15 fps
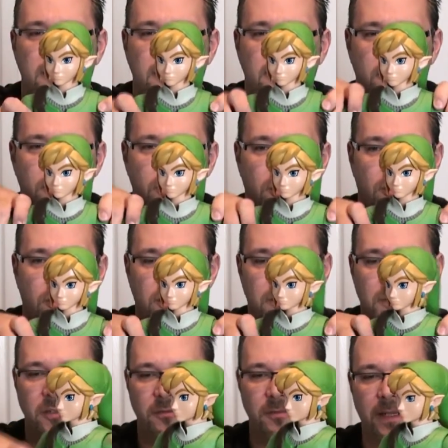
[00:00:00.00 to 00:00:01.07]
shoulder
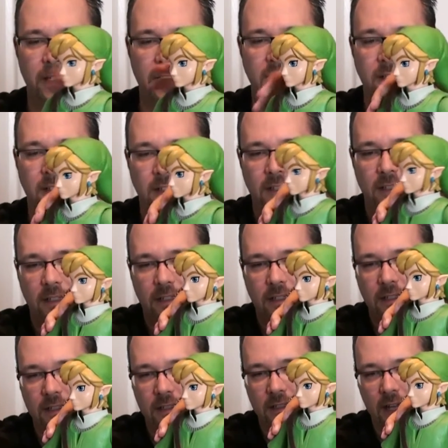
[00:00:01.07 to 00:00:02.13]
movement,
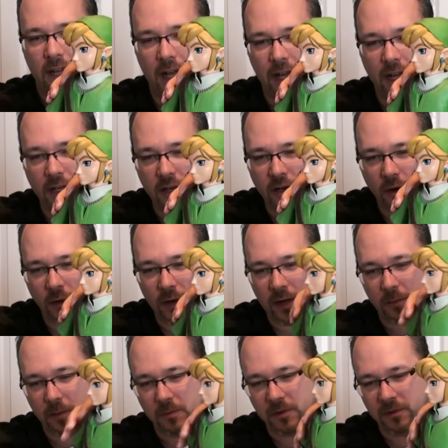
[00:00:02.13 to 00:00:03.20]
no
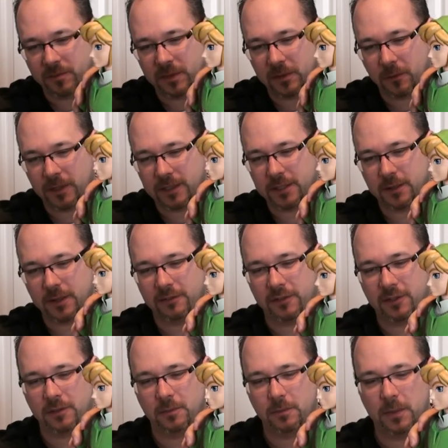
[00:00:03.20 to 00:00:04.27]
elbow movement
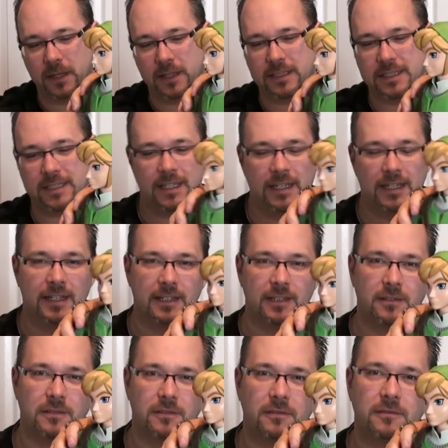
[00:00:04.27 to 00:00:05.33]
whatsoever, but
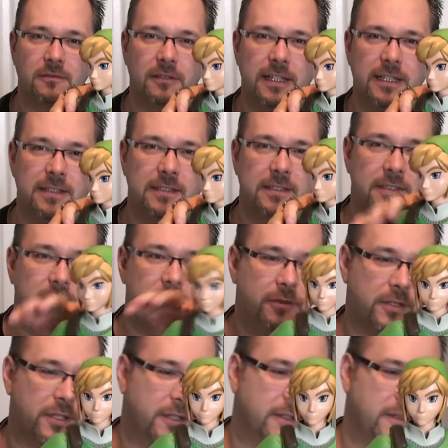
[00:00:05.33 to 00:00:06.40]
wrists do
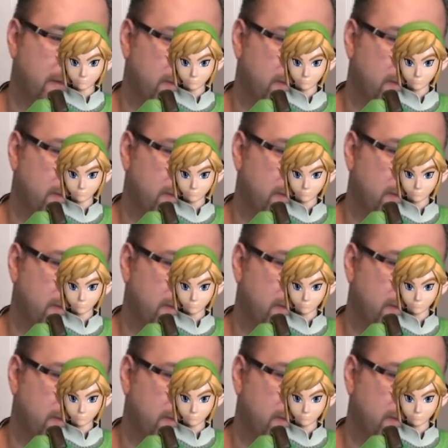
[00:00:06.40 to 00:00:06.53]
turn.